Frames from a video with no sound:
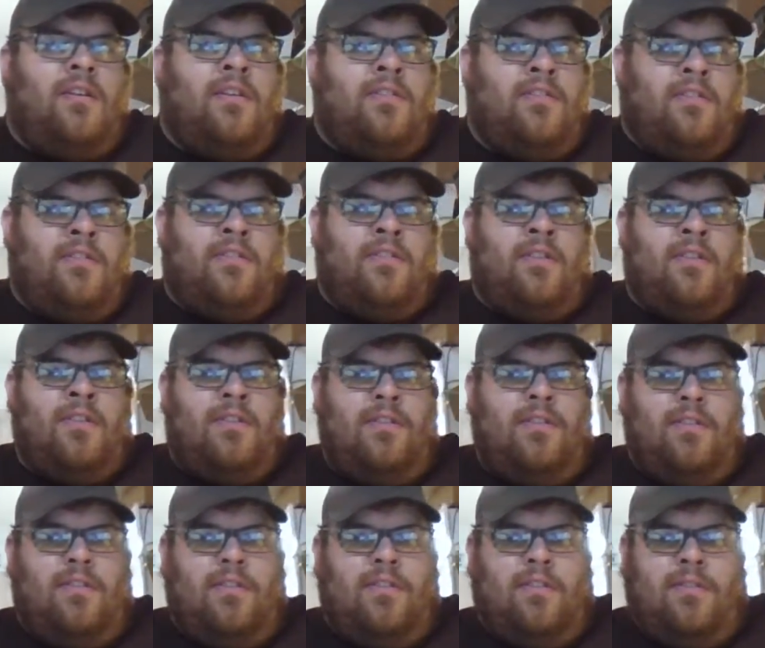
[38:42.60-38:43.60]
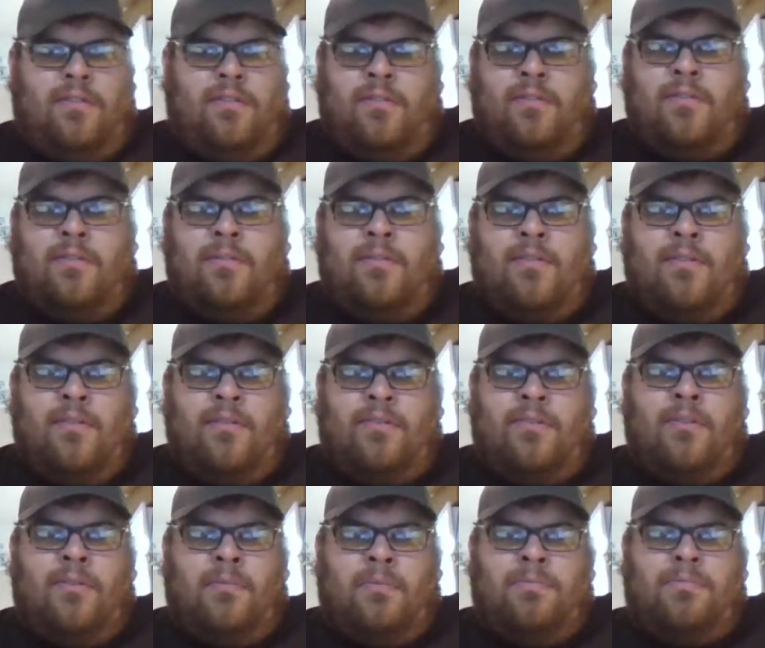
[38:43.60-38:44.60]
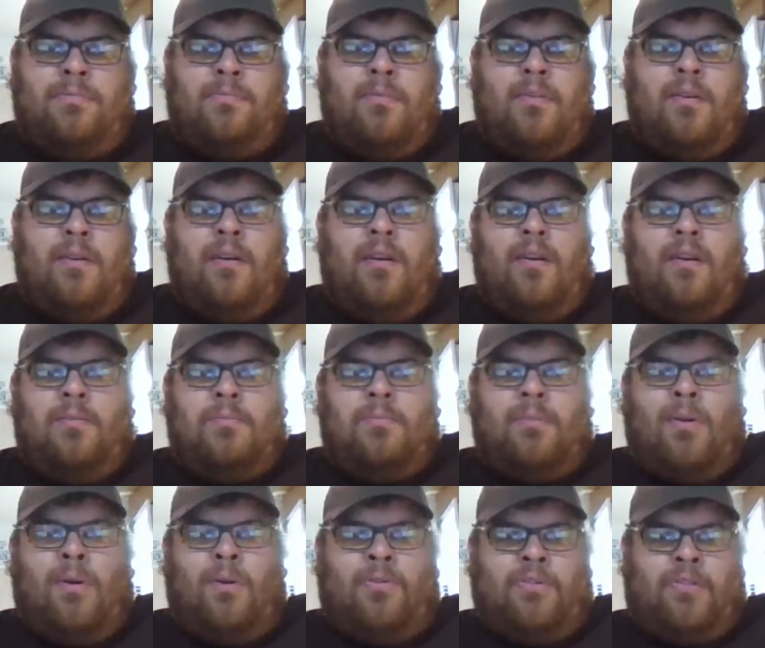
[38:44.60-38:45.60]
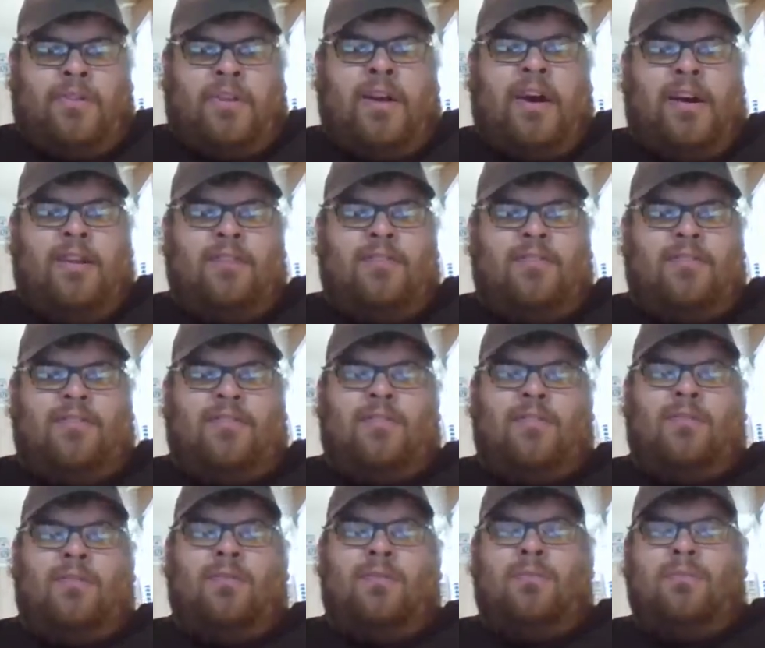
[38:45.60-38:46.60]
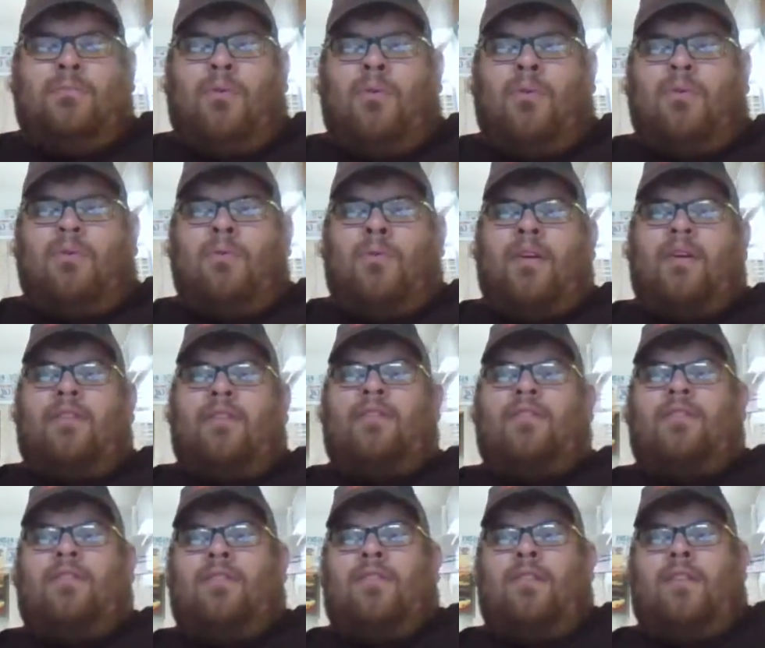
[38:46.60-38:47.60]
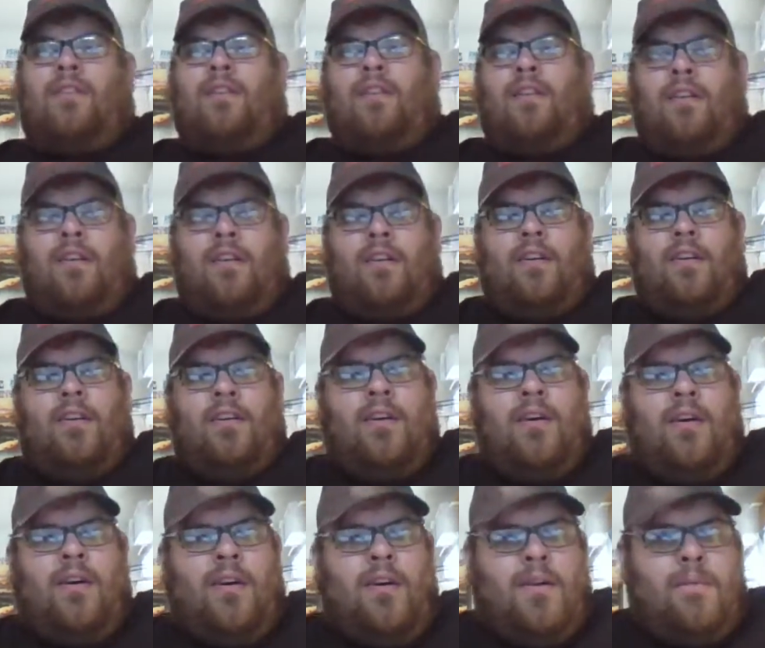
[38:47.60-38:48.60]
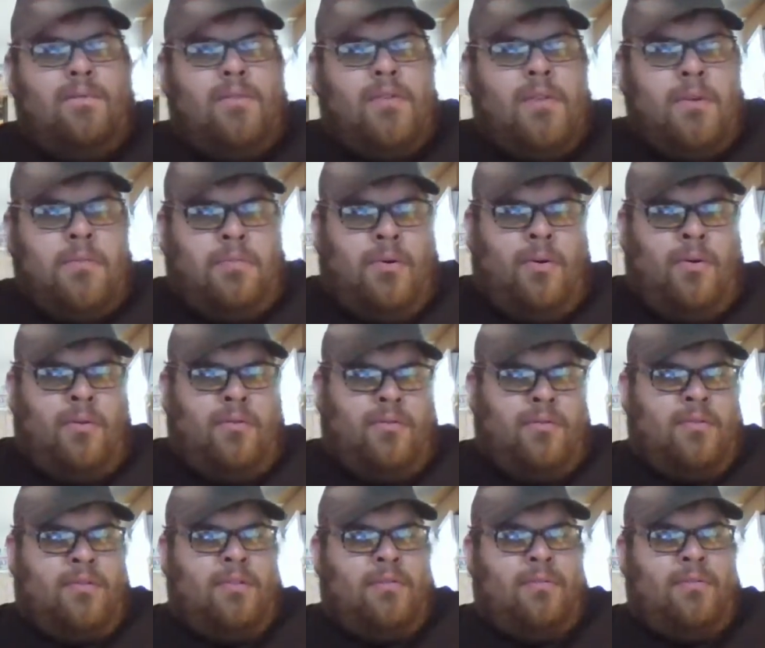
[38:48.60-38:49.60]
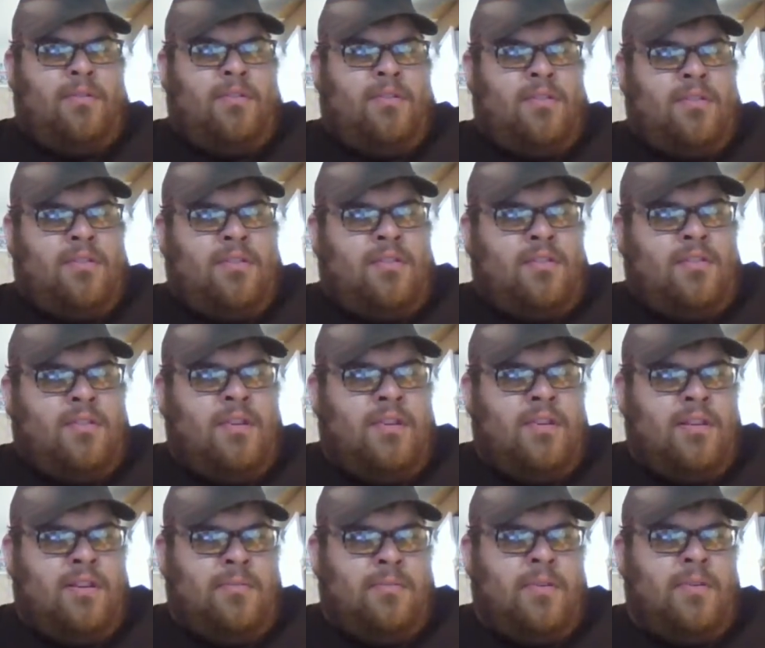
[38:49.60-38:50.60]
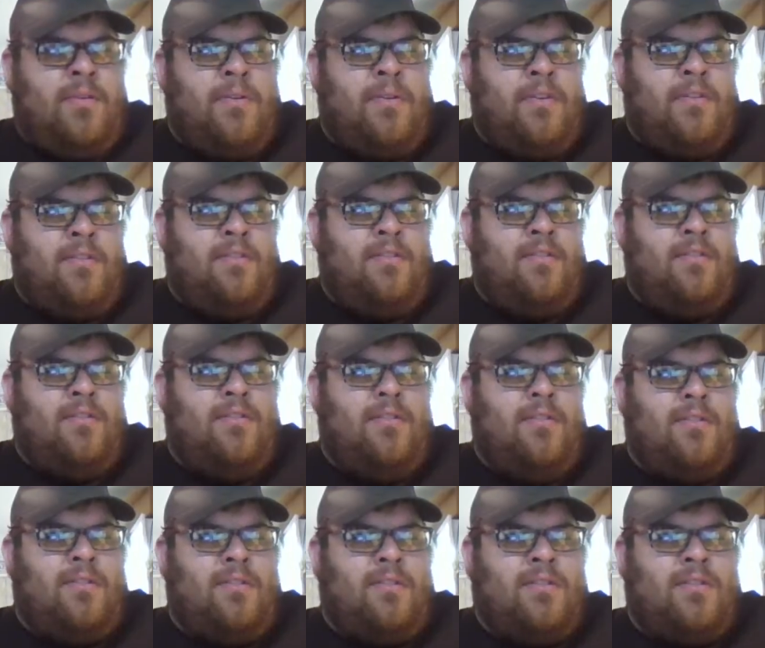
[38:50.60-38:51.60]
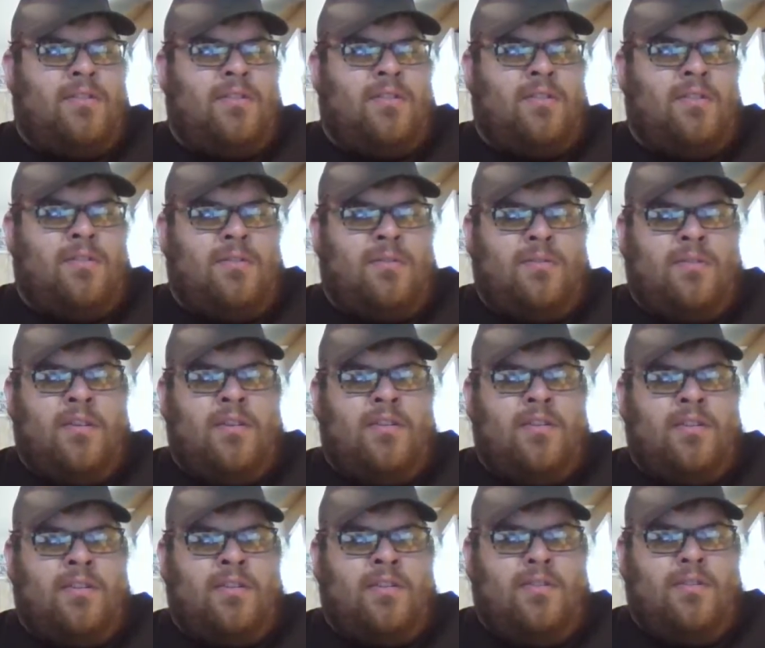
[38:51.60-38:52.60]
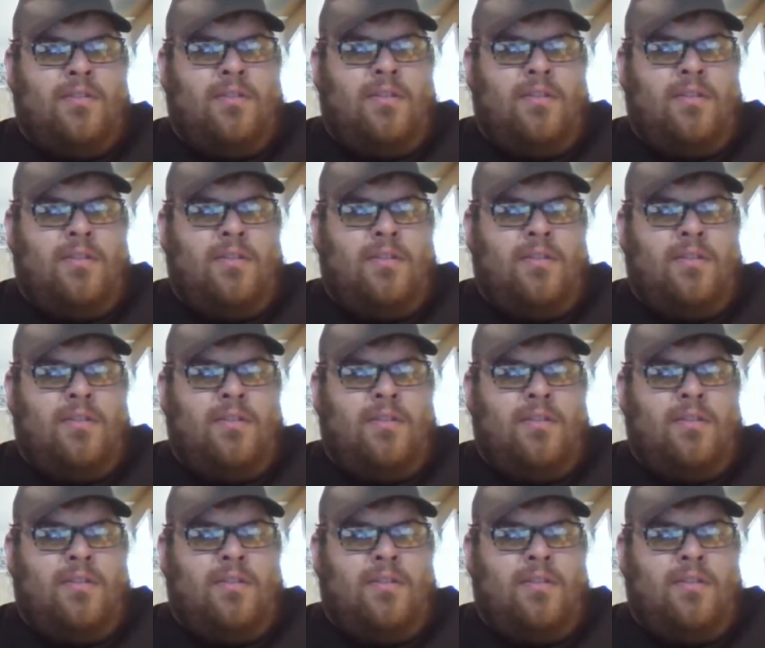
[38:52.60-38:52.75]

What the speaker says: because there's still pros and cons to both ways. Pros with thin computing or thin